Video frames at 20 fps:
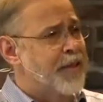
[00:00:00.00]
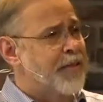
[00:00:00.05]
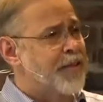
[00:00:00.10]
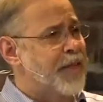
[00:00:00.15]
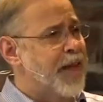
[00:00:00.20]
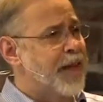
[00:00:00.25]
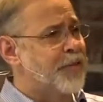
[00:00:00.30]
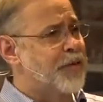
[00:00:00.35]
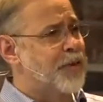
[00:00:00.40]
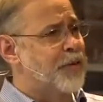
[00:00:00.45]

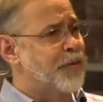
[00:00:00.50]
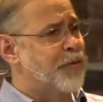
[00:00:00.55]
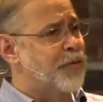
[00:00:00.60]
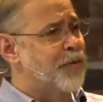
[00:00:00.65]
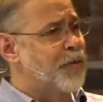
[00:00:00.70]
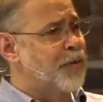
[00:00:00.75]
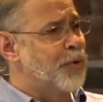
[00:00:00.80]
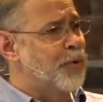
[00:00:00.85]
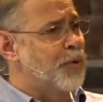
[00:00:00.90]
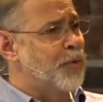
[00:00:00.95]
that the
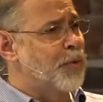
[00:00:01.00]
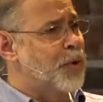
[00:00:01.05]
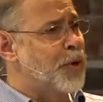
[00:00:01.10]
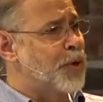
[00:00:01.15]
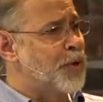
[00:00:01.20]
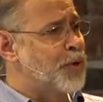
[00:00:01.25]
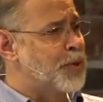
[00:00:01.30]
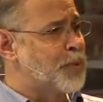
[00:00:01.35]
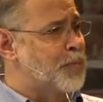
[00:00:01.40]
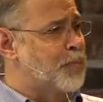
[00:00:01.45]
fruit
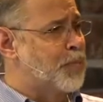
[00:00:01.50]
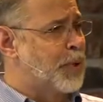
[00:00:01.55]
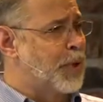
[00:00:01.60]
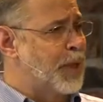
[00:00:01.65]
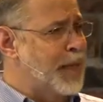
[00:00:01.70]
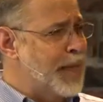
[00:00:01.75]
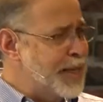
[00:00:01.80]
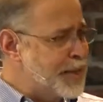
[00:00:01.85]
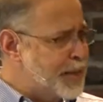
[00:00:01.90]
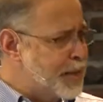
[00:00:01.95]
was
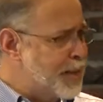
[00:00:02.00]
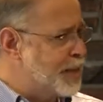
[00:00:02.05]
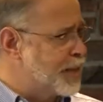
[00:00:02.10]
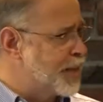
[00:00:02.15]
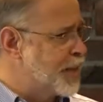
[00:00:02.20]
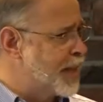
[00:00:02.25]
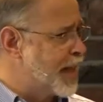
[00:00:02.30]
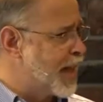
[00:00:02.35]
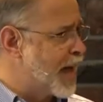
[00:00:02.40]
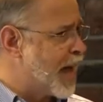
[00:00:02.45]
pleasing
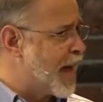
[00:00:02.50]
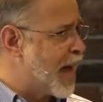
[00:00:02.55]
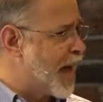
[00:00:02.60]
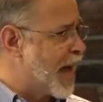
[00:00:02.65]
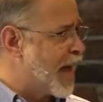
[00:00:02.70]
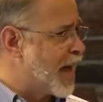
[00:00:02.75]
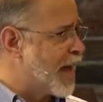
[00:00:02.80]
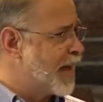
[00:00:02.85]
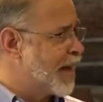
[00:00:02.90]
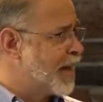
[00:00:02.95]
to the
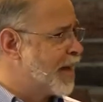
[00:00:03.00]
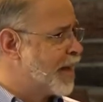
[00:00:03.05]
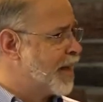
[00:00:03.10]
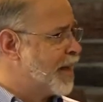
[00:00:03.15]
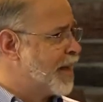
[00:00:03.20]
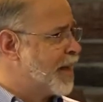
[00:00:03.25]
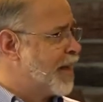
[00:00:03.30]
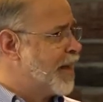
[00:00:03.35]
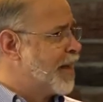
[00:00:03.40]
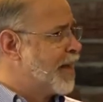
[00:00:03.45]
eye,
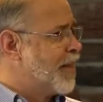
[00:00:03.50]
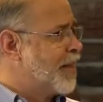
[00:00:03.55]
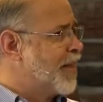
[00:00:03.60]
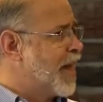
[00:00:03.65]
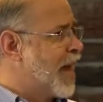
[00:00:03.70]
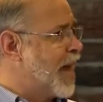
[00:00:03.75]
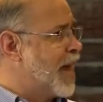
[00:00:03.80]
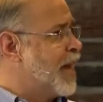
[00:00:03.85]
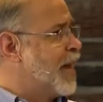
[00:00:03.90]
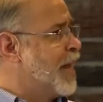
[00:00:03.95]

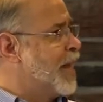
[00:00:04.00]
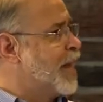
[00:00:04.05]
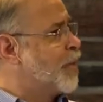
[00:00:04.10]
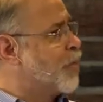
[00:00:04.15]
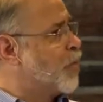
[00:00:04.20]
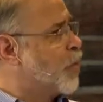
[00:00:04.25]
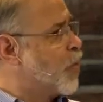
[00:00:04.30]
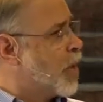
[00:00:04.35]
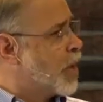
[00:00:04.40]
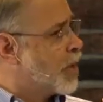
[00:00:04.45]
that
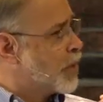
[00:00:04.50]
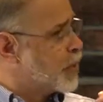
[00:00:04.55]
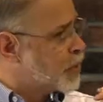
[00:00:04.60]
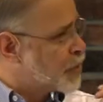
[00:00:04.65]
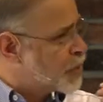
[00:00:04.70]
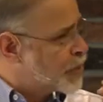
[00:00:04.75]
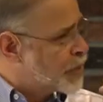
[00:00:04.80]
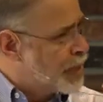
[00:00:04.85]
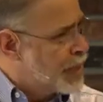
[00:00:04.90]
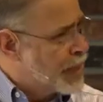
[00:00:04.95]
it
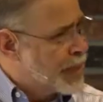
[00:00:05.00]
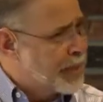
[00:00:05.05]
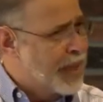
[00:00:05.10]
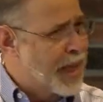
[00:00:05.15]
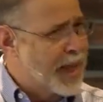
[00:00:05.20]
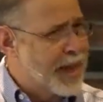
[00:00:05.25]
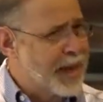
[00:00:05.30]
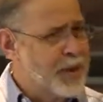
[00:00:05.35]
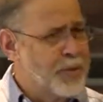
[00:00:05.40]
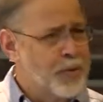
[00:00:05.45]
was,
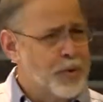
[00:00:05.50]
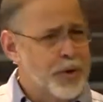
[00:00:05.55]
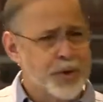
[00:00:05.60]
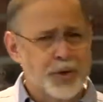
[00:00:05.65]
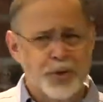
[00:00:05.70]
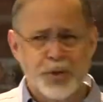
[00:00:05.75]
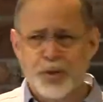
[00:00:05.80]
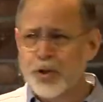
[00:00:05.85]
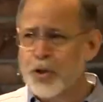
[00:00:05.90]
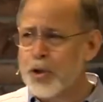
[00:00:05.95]
that it
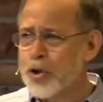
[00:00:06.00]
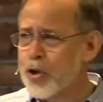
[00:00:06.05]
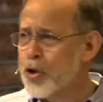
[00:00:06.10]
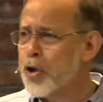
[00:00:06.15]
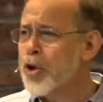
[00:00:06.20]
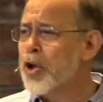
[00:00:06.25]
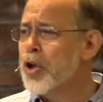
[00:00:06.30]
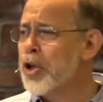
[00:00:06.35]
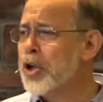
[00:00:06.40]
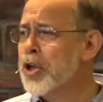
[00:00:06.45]
was
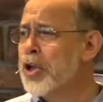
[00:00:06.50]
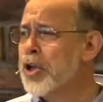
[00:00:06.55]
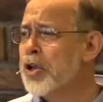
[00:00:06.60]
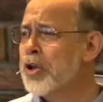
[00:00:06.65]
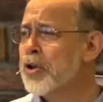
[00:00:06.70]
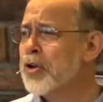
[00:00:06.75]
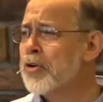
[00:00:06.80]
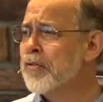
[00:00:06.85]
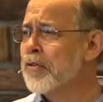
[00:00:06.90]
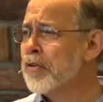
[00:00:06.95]
good
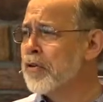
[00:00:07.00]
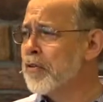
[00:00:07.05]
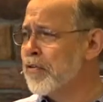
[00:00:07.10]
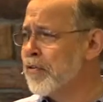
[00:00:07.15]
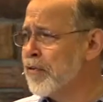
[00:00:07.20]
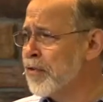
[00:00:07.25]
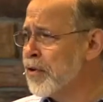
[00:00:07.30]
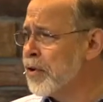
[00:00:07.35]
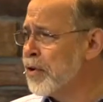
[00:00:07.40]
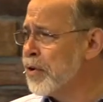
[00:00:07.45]
for
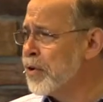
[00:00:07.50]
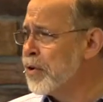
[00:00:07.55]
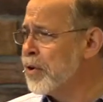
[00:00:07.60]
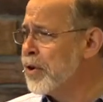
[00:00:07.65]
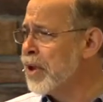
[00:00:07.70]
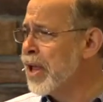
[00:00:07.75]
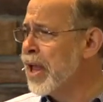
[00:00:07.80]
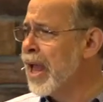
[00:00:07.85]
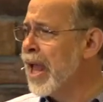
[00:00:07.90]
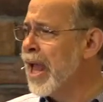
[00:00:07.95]

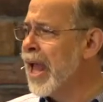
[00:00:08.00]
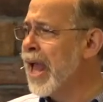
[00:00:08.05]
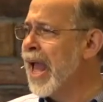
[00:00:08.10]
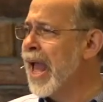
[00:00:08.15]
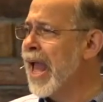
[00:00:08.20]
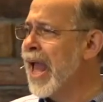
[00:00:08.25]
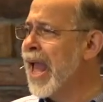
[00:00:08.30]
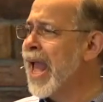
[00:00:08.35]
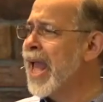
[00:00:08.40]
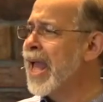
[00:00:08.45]
food,
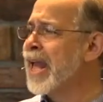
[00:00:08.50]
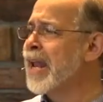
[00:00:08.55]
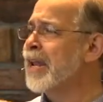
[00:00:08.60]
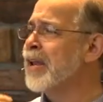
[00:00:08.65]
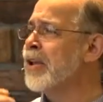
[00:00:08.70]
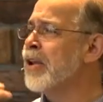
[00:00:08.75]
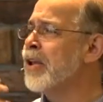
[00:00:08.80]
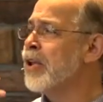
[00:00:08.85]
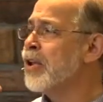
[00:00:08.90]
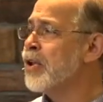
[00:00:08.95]

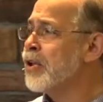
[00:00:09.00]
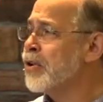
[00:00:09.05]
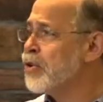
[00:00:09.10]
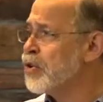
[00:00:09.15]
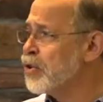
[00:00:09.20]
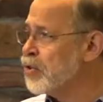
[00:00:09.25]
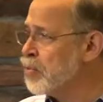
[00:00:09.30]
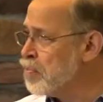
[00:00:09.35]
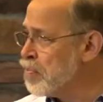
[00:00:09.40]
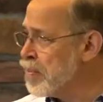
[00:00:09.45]
and
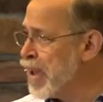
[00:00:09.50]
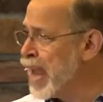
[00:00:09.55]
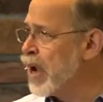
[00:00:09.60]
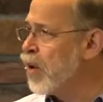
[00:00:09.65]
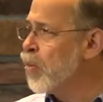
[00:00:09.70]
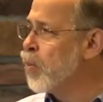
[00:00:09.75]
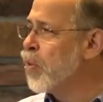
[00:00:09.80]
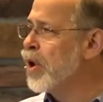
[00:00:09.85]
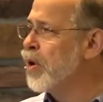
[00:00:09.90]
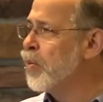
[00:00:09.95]
to
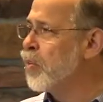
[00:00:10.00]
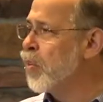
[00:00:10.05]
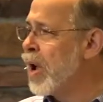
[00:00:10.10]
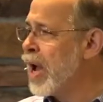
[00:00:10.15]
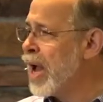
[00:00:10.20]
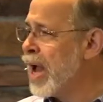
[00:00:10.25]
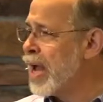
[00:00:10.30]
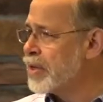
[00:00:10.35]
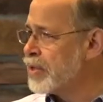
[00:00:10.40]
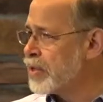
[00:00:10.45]
make one
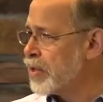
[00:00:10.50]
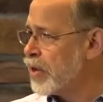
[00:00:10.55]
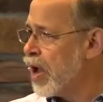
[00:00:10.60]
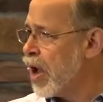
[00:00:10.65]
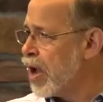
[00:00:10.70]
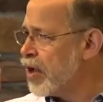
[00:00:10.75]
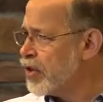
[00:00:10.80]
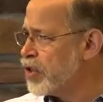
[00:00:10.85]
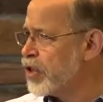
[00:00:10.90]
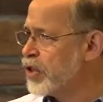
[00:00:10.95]
wise.
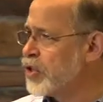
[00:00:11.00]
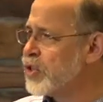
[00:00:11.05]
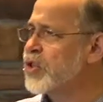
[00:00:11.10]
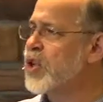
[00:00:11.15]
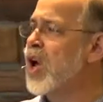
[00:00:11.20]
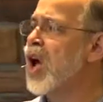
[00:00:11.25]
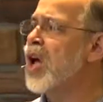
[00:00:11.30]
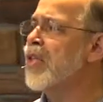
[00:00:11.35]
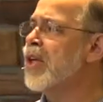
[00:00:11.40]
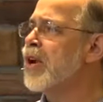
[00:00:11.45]
Saw. She
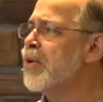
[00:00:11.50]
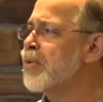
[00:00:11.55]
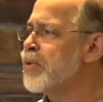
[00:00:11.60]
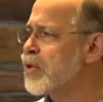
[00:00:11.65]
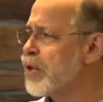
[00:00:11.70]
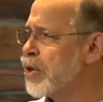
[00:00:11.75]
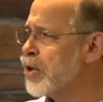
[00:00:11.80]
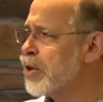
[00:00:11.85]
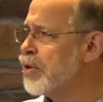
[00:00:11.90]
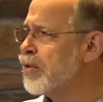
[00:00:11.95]
saw that it was
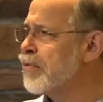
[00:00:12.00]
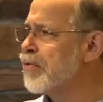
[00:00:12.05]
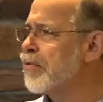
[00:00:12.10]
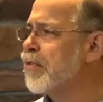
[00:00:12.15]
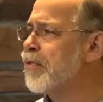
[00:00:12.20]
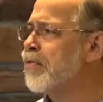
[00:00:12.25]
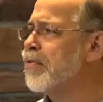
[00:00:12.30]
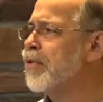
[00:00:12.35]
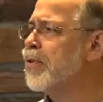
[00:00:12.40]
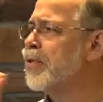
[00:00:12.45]
good for
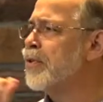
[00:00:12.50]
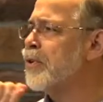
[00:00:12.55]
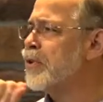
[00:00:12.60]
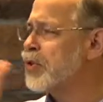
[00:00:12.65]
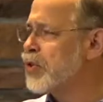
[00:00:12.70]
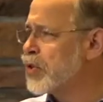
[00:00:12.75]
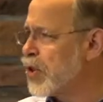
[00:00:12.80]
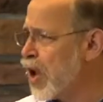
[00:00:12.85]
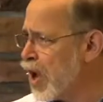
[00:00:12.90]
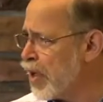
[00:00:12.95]
food,
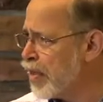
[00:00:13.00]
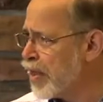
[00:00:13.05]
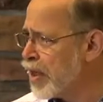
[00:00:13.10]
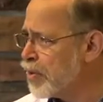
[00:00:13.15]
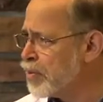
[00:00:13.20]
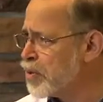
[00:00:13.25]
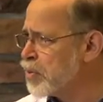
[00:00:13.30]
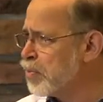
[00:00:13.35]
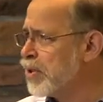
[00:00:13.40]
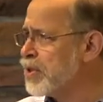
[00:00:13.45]
saw that
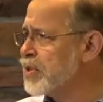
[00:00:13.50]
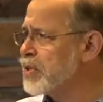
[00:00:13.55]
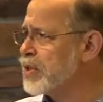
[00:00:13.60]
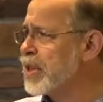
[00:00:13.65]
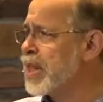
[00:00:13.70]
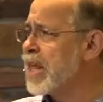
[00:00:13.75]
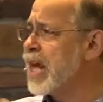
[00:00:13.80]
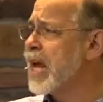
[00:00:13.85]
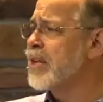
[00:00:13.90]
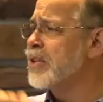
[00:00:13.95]
it was pleasing to
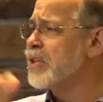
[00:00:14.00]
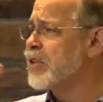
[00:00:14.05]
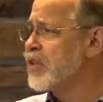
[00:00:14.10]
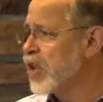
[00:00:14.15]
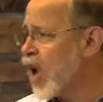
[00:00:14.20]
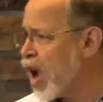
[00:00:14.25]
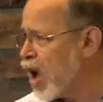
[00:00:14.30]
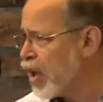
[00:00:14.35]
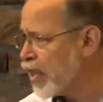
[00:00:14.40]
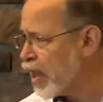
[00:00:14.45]
the eye,
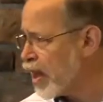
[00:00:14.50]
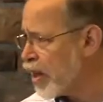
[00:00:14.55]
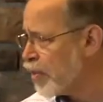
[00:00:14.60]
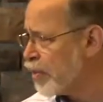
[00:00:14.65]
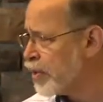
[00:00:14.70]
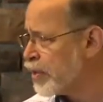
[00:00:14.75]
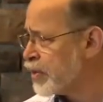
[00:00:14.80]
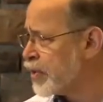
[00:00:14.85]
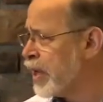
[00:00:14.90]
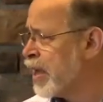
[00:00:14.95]
saw that it
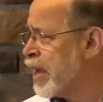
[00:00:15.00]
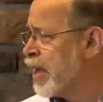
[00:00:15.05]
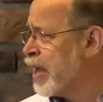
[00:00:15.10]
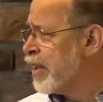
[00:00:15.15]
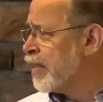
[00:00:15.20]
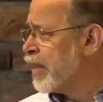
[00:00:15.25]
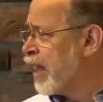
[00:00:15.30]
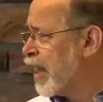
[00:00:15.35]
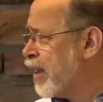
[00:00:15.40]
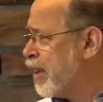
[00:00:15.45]
was
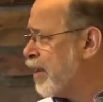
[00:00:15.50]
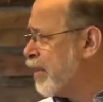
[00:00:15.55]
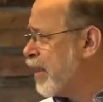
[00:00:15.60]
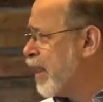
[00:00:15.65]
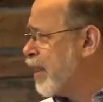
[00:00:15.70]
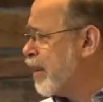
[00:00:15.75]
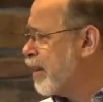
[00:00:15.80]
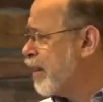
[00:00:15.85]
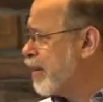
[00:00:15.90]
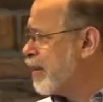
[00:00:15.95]
that
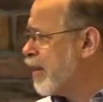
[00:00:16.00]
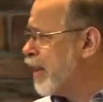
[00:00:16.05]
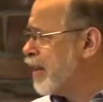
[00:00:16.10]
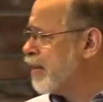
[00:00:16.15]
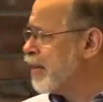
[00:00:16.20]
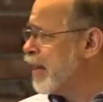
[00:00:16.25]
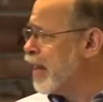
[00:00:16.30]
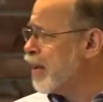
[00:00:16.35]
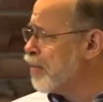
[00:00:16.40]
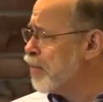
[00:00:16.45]
that that,
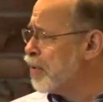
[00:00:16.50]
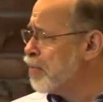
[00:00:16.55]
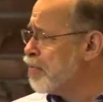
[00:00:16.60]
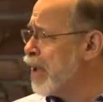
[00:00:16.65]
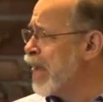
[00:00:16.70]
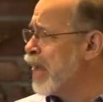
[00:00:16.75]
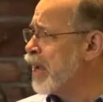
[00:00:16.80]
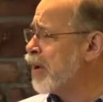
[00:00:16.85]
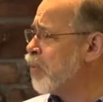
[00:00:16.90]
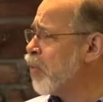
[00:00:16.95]
that would
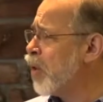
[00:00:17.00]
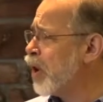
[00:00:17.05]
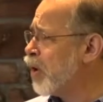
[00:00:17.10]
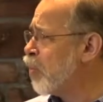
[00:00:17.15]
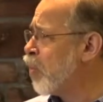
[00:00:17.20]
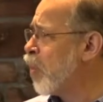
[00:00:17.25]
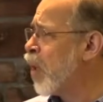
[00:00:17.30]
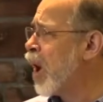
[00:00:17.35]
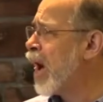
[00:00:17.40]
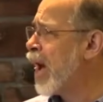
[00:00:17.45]
make one
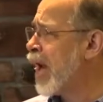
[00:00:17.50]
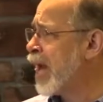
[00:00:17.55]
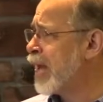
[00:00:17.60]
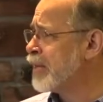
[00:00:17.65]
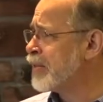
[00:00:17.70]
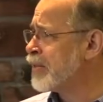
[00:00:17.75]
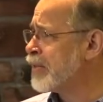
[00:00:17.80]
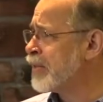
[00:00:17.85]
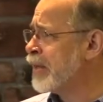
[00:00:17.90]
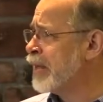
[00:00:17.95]

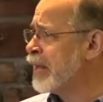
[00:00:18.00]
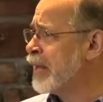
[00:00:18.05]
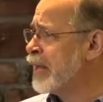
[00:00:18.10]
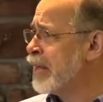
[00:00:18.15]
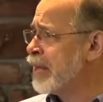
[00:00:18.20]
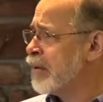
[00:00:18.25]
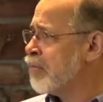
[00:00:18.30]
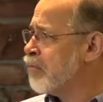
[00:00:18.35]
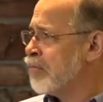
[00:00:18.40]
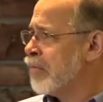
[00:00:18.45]
wise.
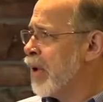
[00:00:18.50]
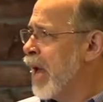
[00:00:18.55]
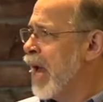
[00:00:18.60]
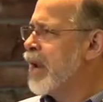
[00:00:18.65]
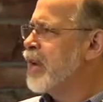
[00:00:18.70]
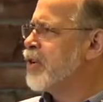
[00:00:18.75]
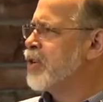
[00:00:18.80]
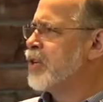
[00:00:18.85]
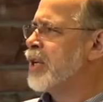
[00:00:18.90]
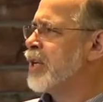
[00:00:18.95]
How
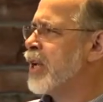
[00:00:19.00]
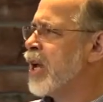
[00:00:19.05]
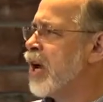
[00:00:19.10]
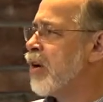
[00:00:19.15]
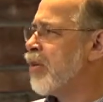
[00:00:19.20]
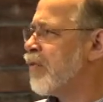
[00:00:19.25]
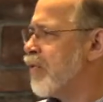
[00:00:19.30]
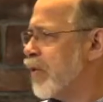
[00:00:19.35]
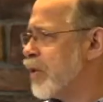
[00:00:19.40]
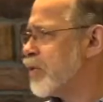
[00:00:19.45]
did she
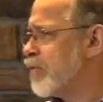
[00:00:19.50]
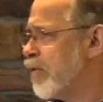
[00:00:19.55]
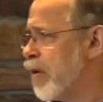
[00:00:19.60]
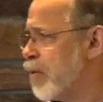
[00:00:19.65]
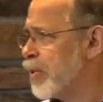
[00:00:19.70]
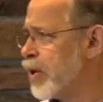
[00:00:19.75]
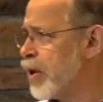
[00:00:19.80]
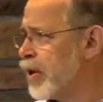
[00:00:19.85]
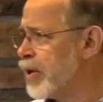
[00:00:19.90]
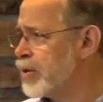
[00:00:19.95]
know? First of all,
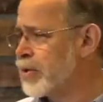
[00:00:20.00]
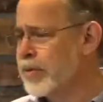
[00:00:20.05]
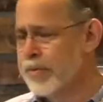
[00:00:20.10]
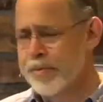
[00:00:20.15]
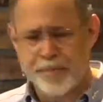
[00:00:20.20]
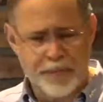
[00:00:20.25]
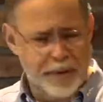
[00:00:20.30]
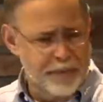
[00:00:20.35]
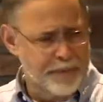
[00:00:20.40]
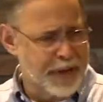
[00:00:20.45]
because
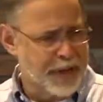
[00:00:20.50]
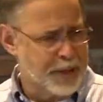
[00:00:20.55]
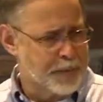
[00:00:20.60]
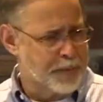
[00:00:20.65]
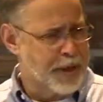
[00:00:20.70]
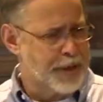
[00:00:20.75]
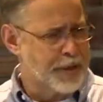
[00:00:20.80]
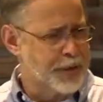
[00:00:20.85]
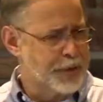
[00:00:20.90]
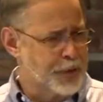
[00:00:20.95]
based
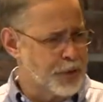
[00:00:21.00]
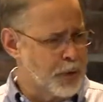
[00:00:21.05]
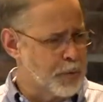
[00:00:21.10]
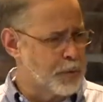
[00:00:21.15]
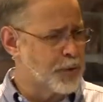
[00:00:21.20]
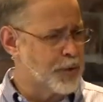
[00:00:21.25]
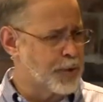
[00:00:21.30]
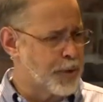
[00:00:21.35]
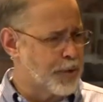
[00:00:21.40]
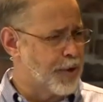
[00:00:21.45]
upon the
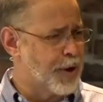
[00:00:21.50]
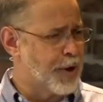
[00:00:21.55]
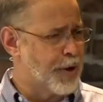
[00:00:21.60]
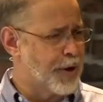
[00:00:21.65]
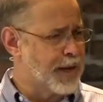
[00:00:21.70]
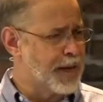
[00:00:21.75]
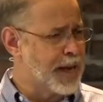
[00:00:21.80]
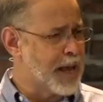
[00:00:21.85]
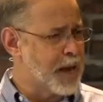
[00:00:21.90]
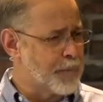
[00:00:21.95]
serpent's
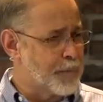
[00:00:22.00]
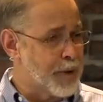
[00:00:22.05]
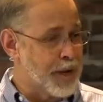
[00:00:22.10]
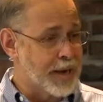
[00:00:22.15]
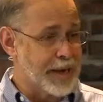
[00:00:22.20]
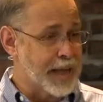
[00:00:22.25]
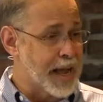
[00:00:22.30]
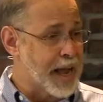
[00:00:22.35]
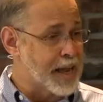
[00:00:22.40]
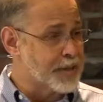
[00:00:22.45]
authority, not
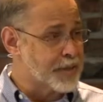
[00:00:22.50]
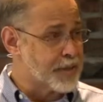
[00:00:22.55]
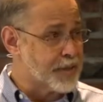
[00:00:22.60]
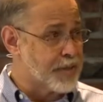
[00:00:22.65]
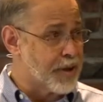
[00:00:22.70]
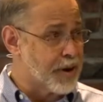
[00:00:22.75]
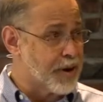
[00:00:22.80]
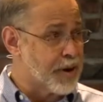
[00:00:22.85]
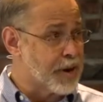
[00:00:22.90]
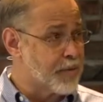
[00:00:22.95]
upon God's
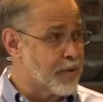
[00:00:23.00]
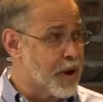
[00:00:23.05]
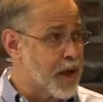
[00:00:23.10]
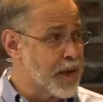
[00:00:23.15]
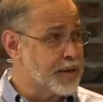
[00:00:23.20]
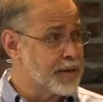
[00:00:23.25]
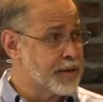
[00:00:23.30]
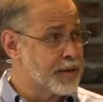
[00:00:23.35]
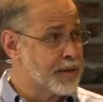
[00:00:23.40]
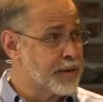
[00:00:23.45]
authority,
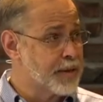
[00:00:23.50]
right?